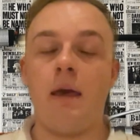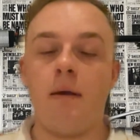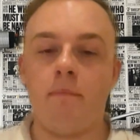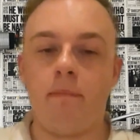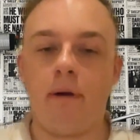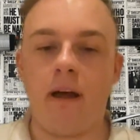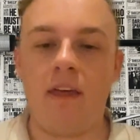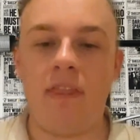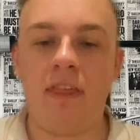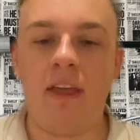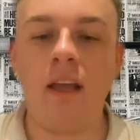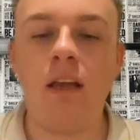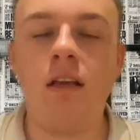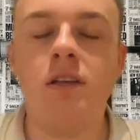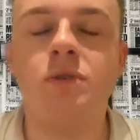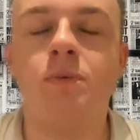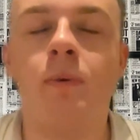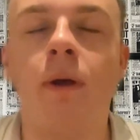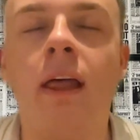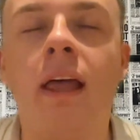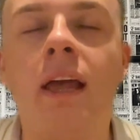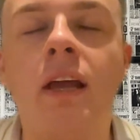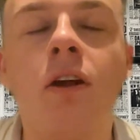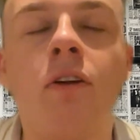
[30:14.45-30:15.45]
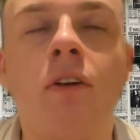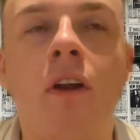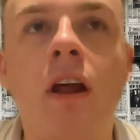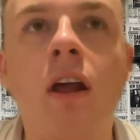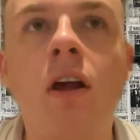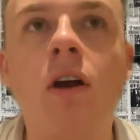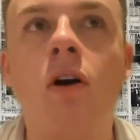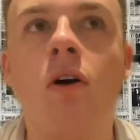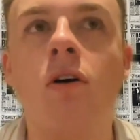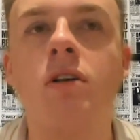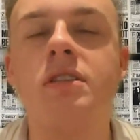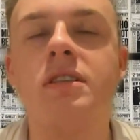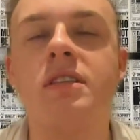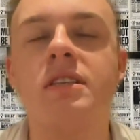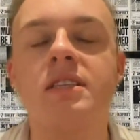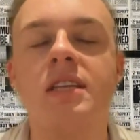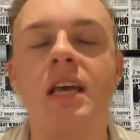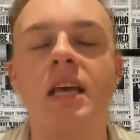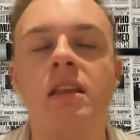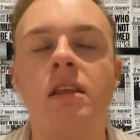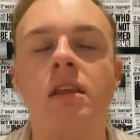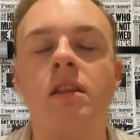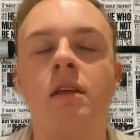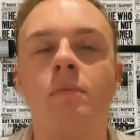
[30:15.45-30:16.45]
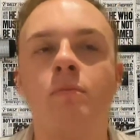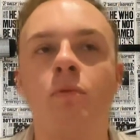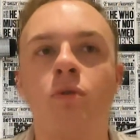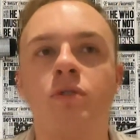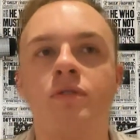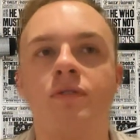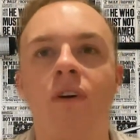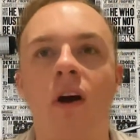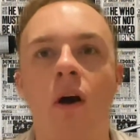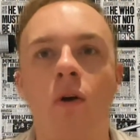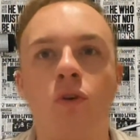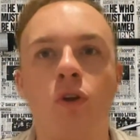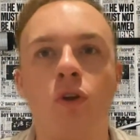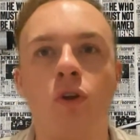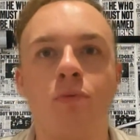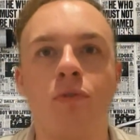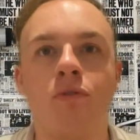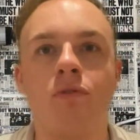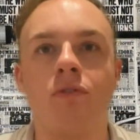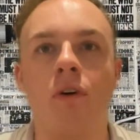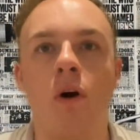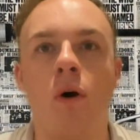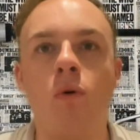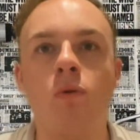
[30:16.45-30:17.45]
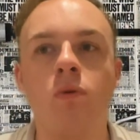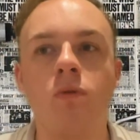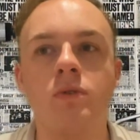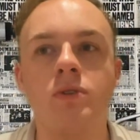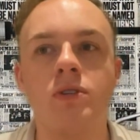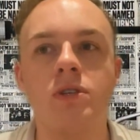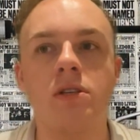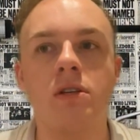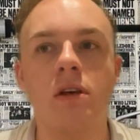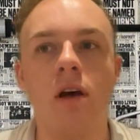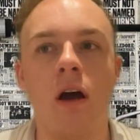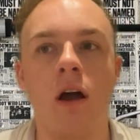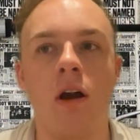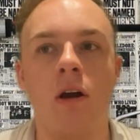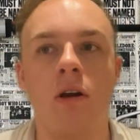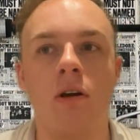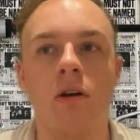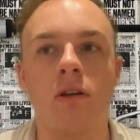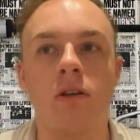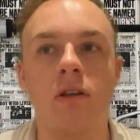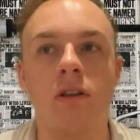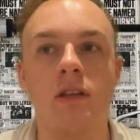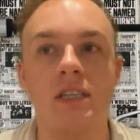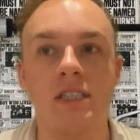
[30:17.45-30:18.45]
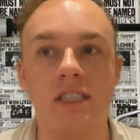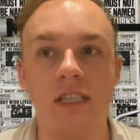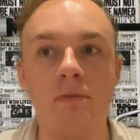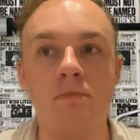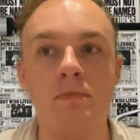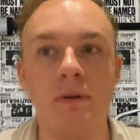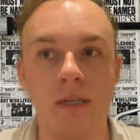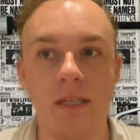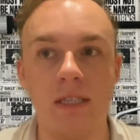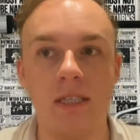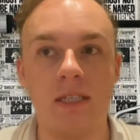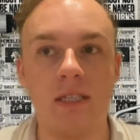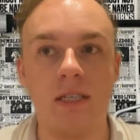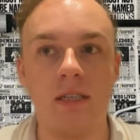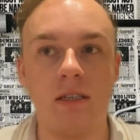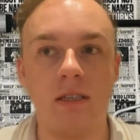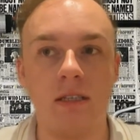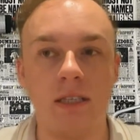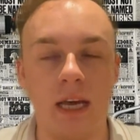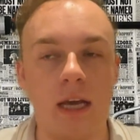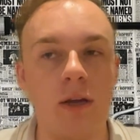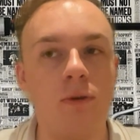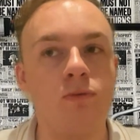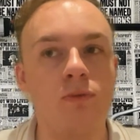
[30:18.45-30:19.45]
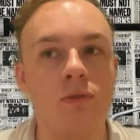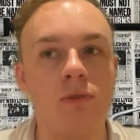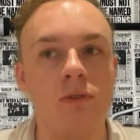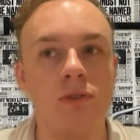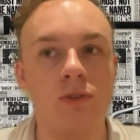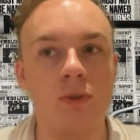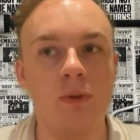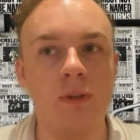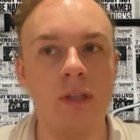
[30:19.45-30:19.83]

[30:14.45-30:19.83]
But I think as well in Gringotts, they say that the most valuable vaults are the deepest down, don't